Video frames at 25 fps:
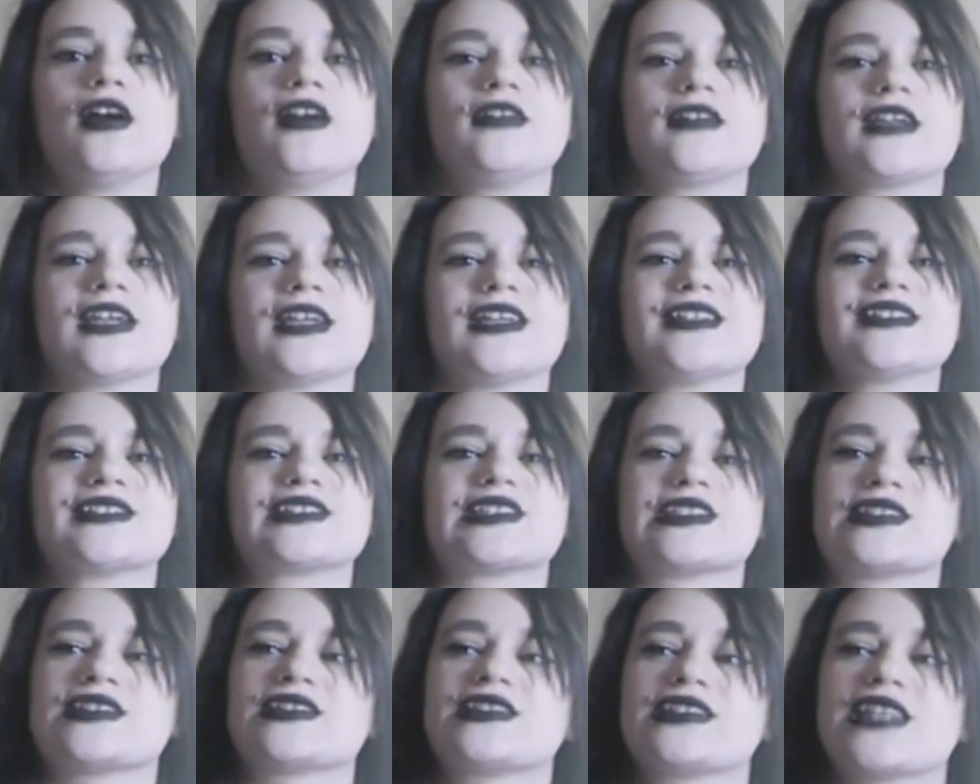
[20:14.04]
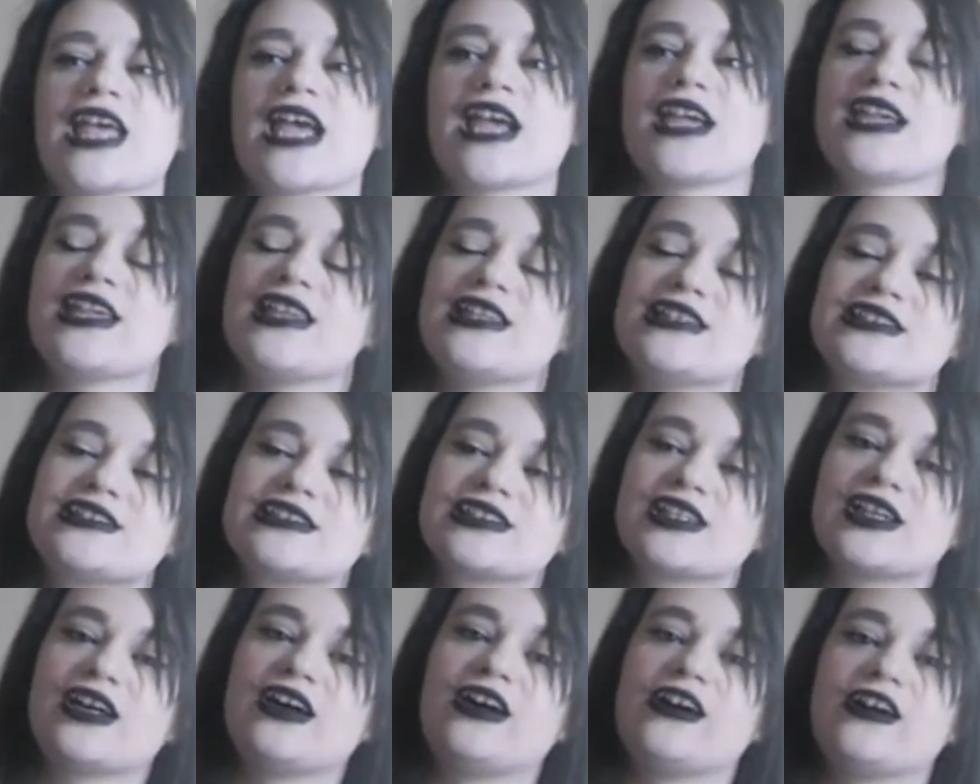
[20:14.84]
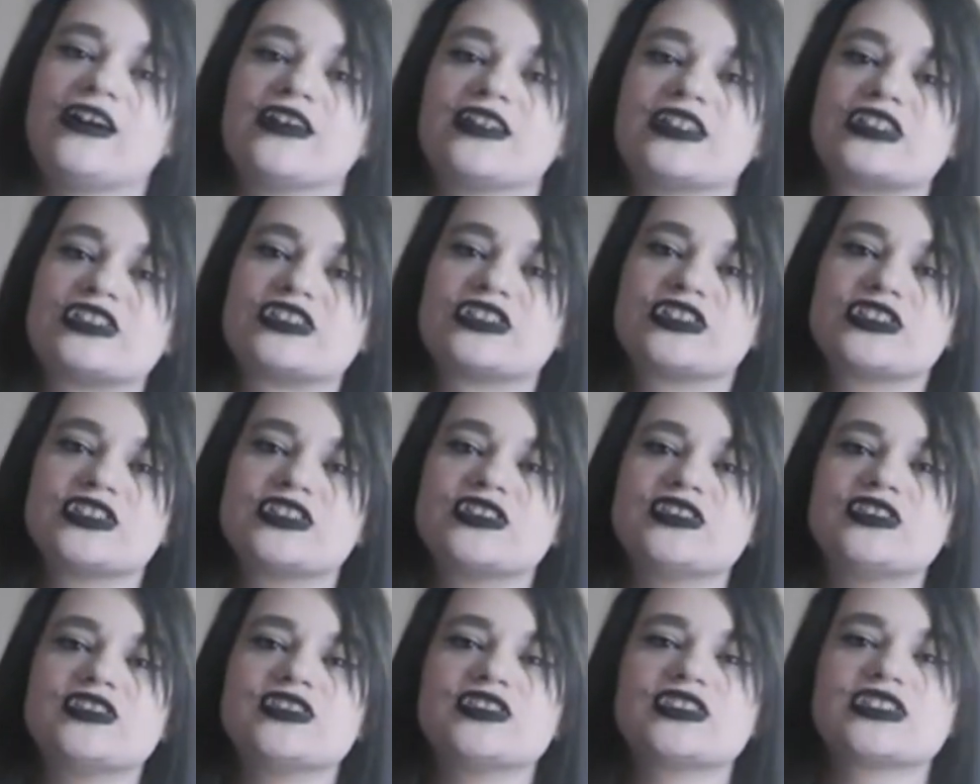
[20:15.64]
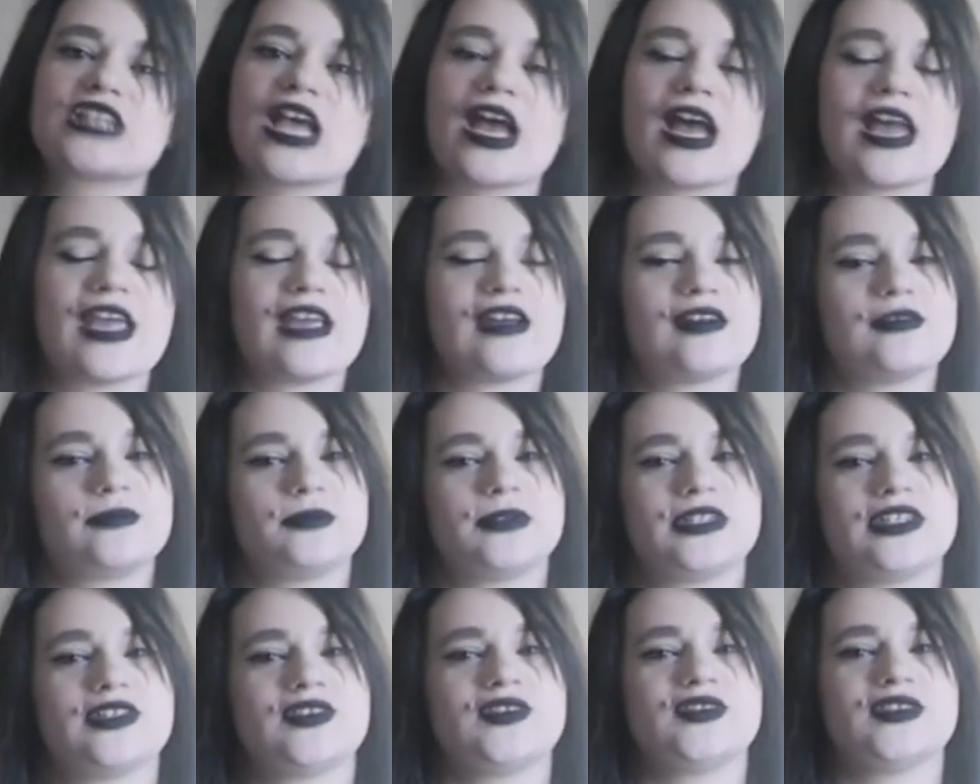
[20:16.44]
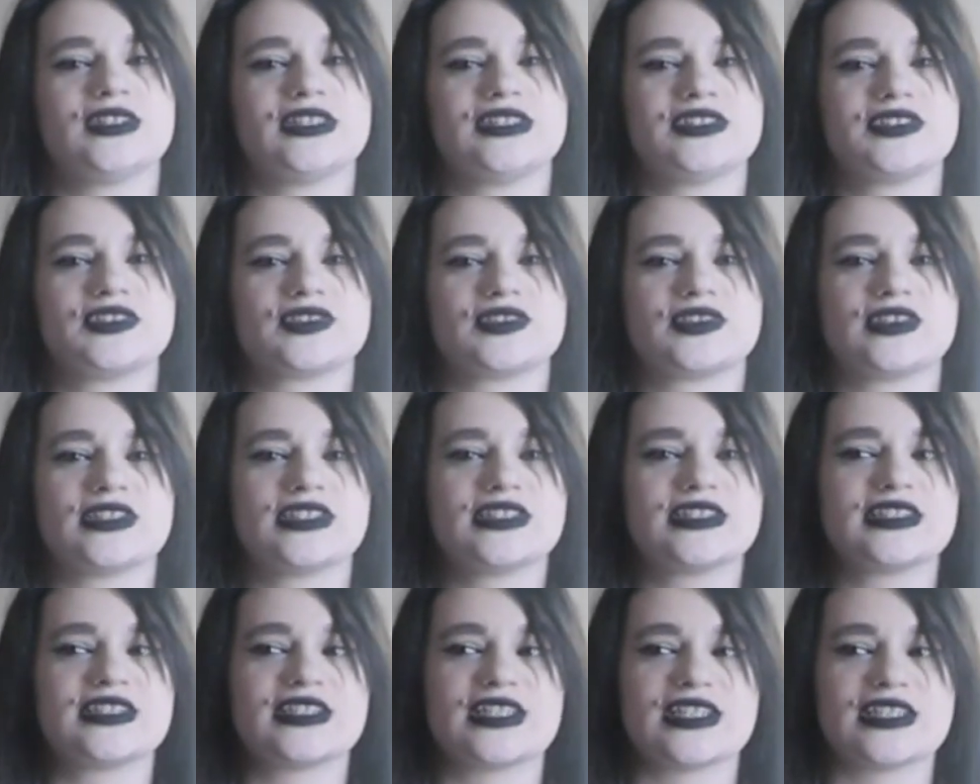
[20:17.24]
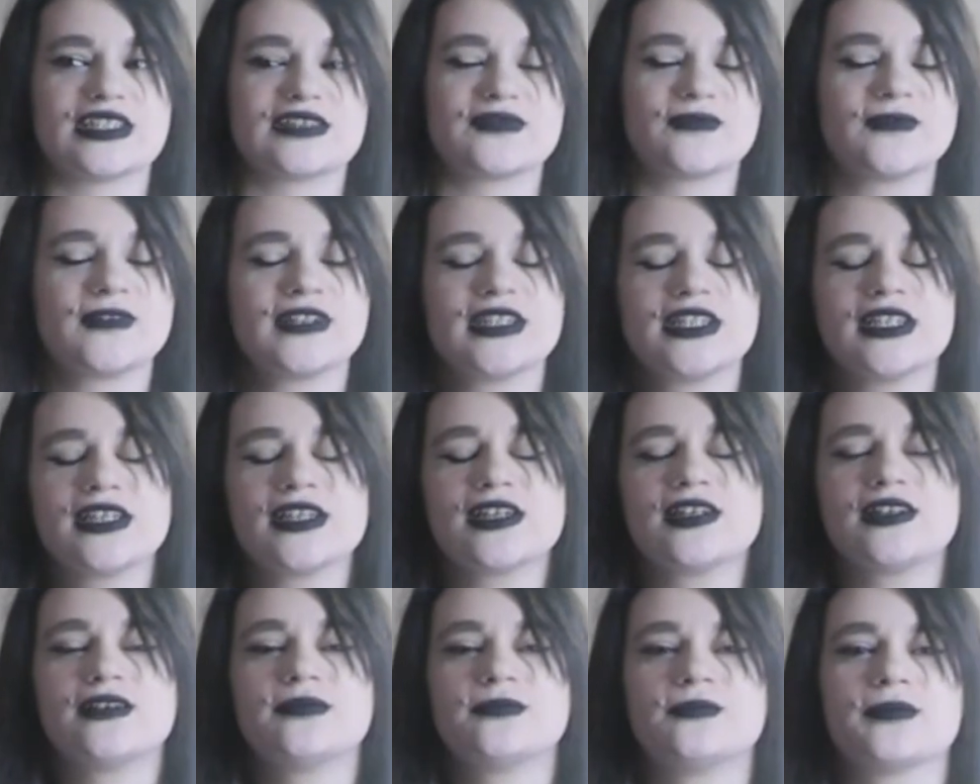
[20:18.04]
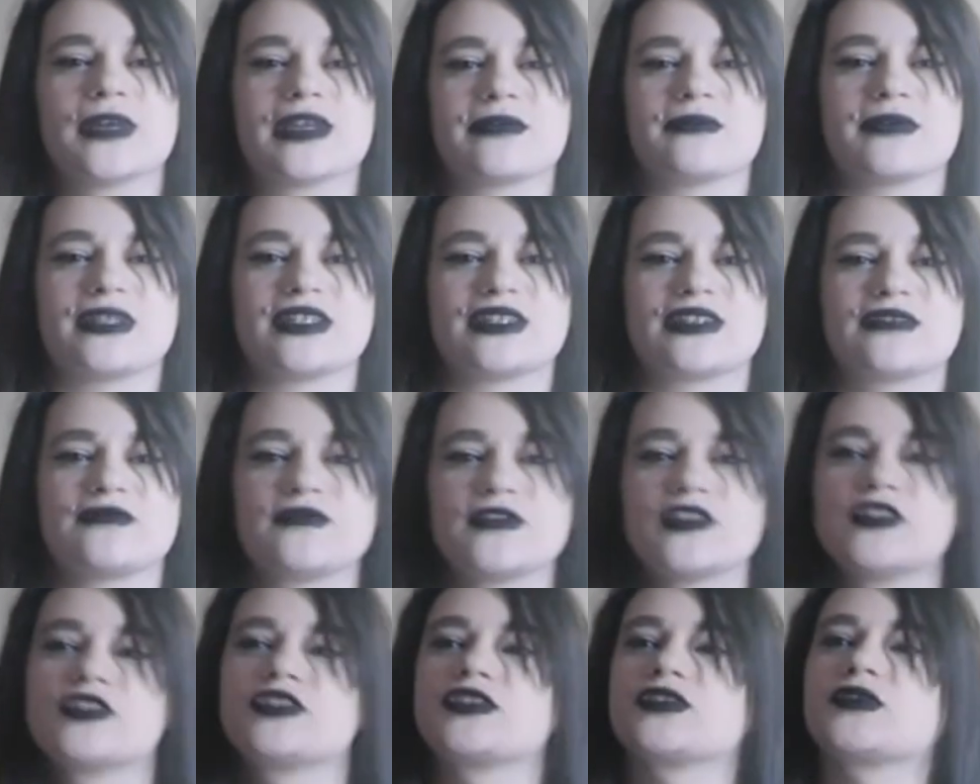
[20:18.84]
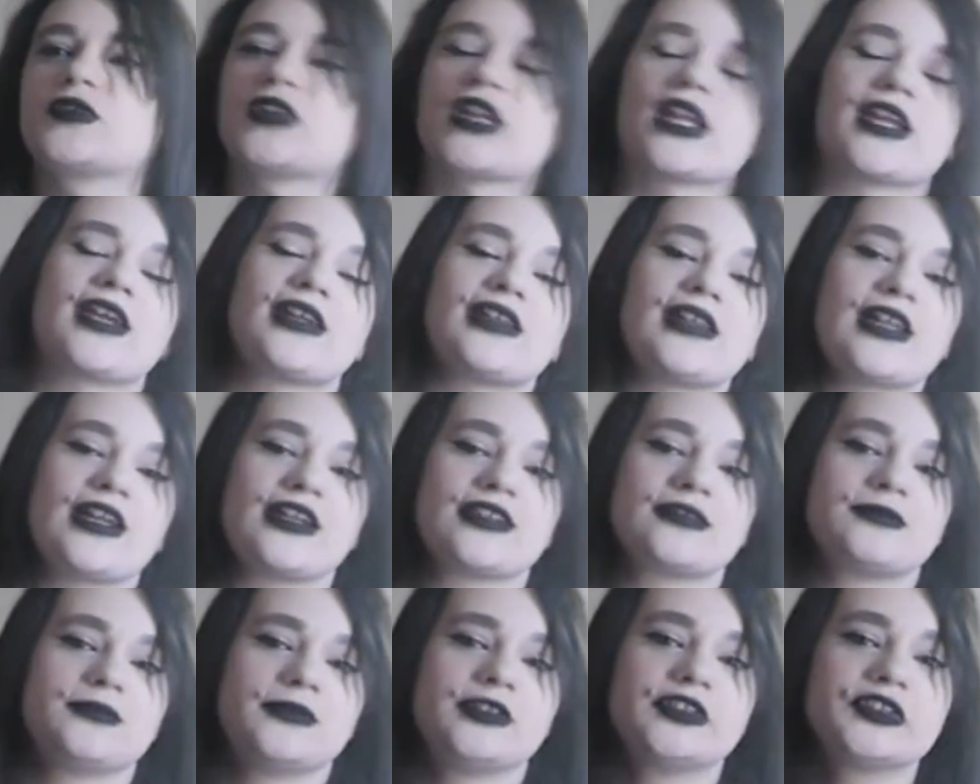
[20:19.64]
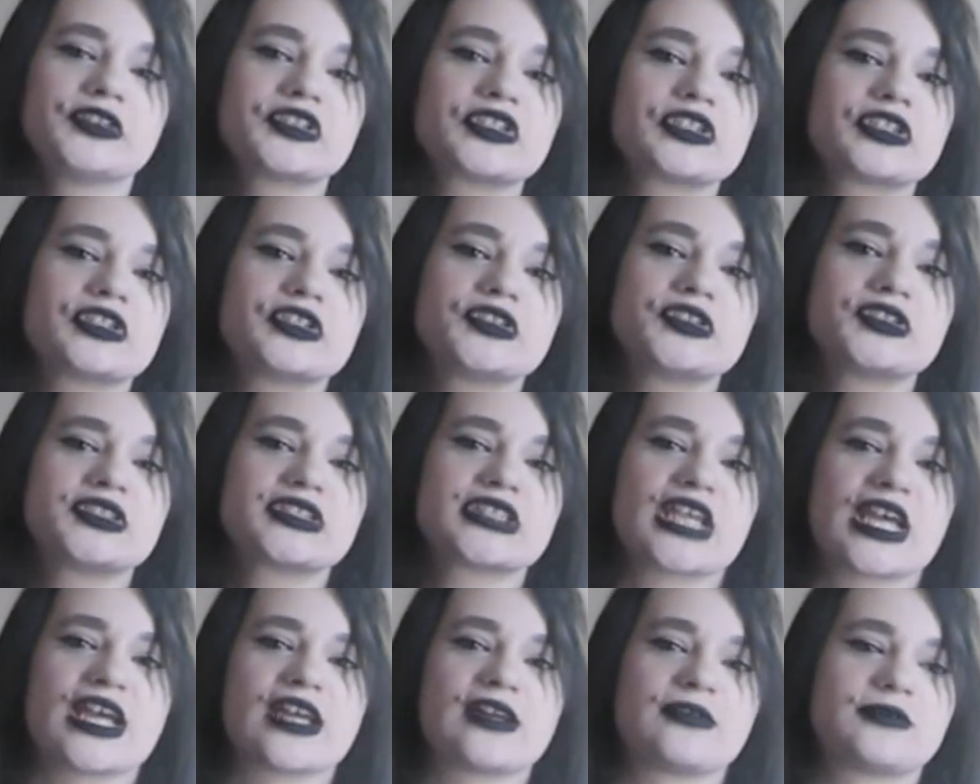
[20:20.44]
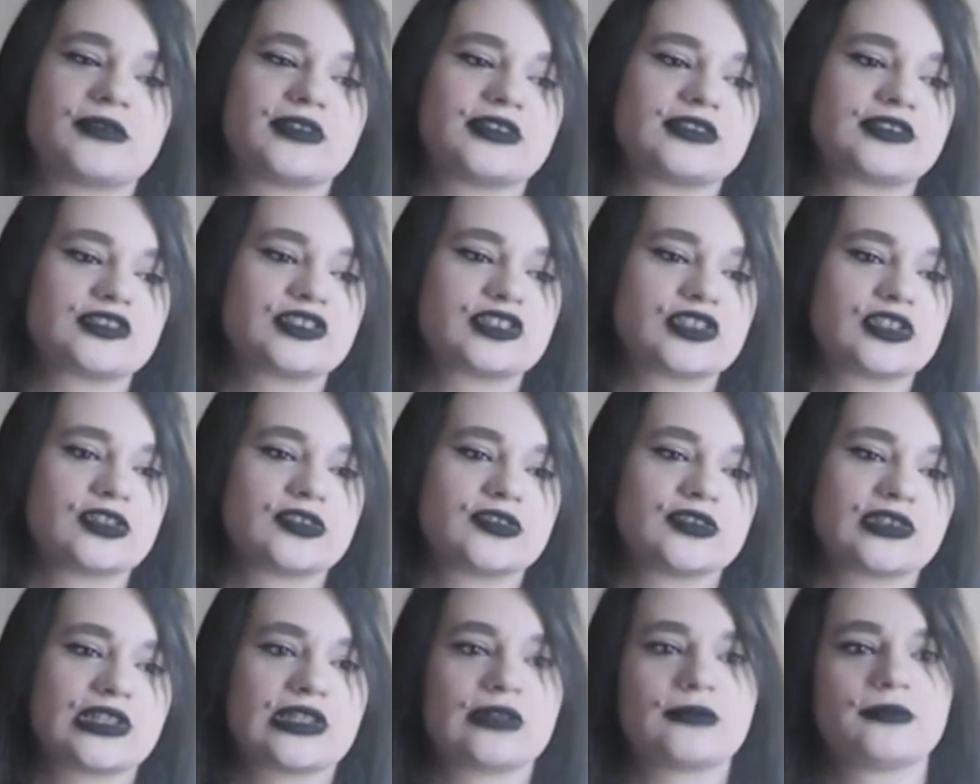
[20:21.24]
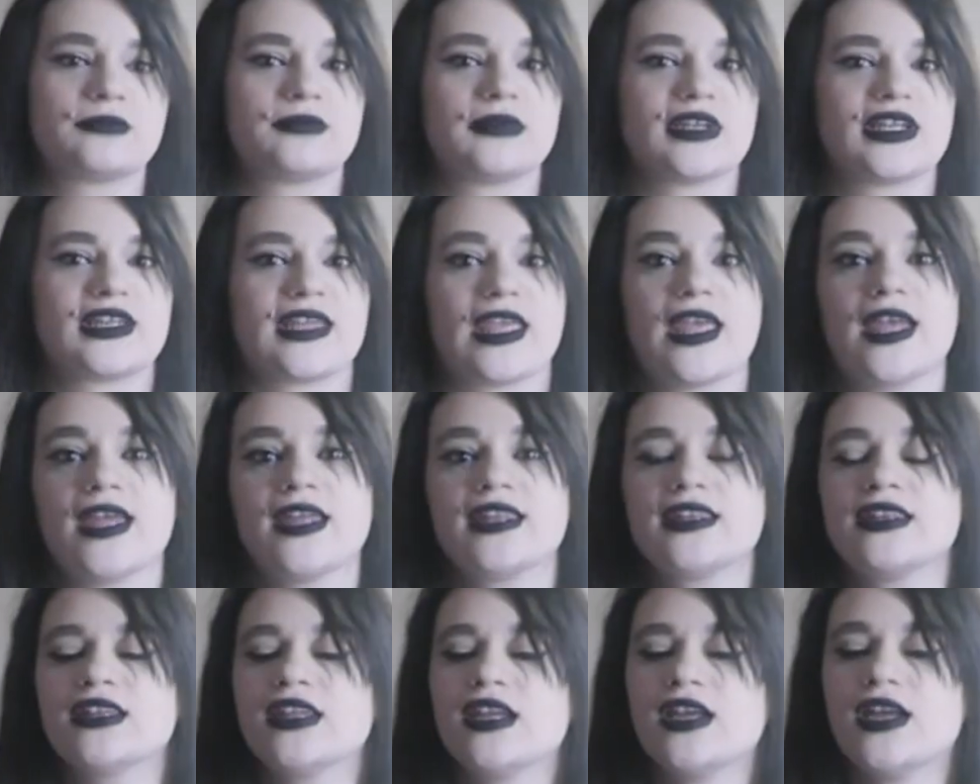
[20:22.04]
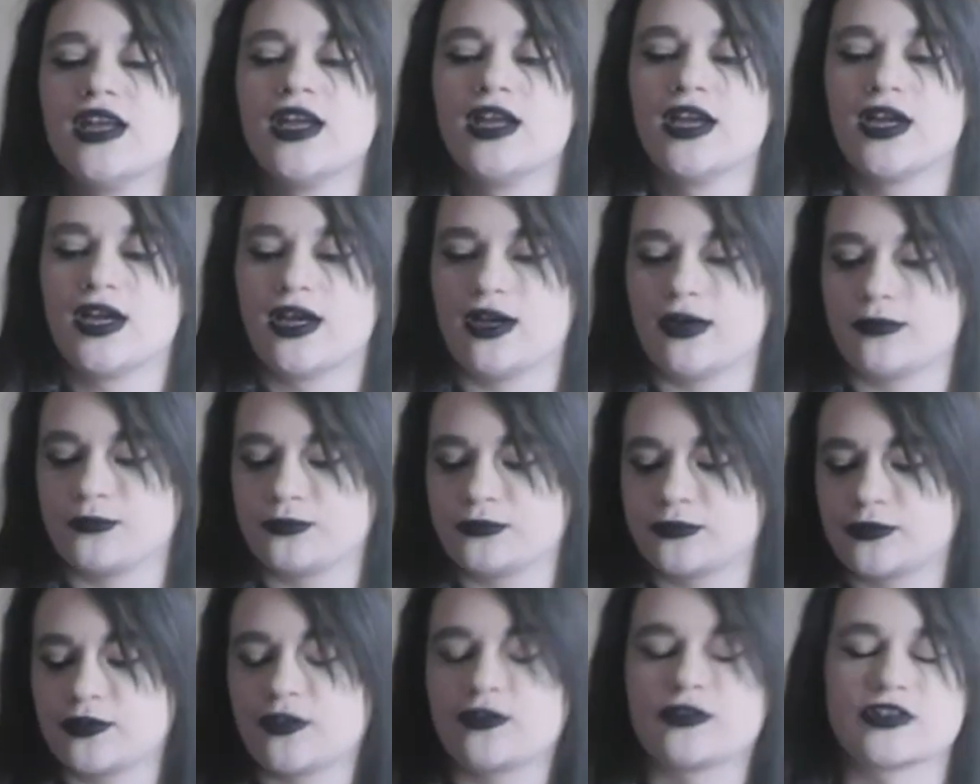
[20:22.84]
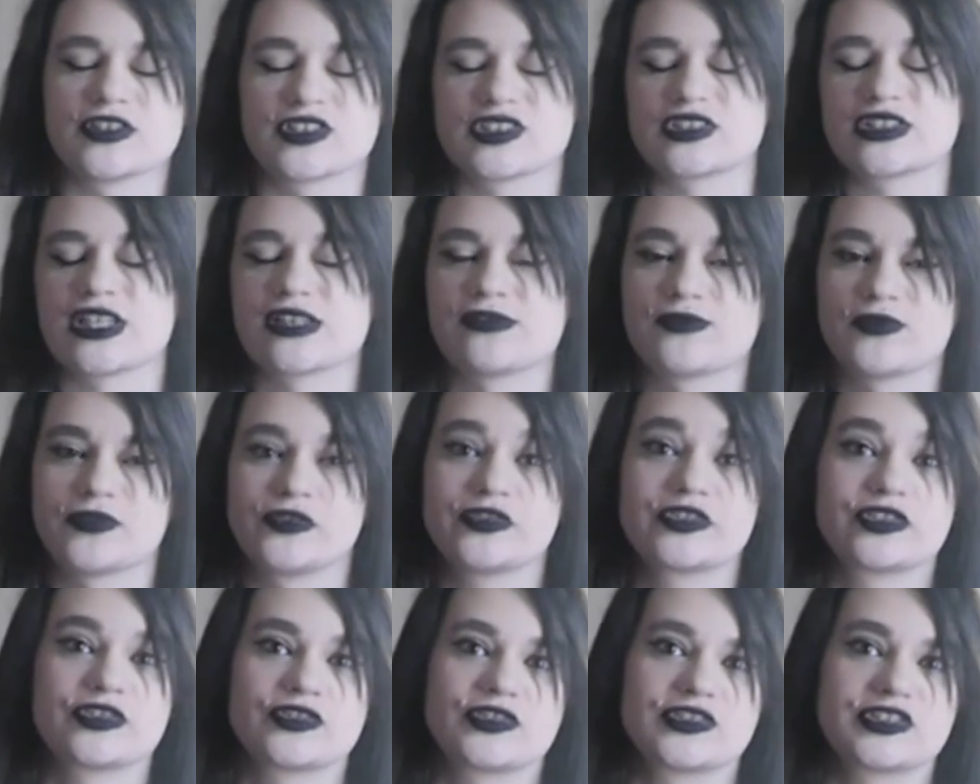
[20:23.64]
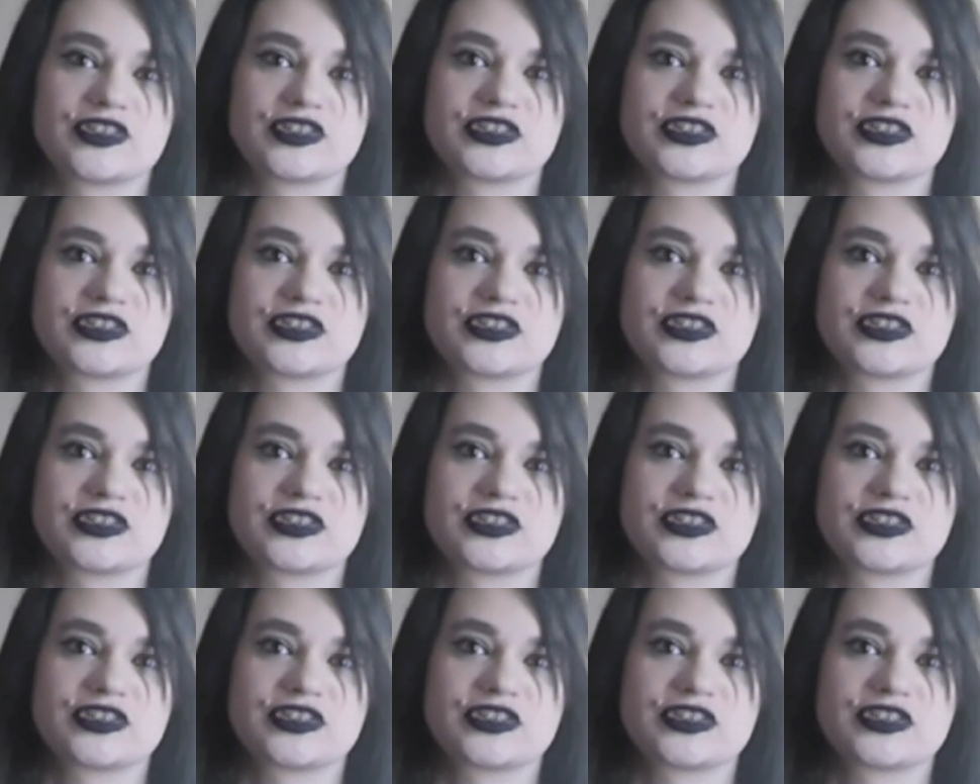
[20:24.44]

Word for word: Okay, so that is all the shoes. I hope you enjoyed today's video. Maybe in the future when I collect more shoes, I will show them again. Of course, I won't show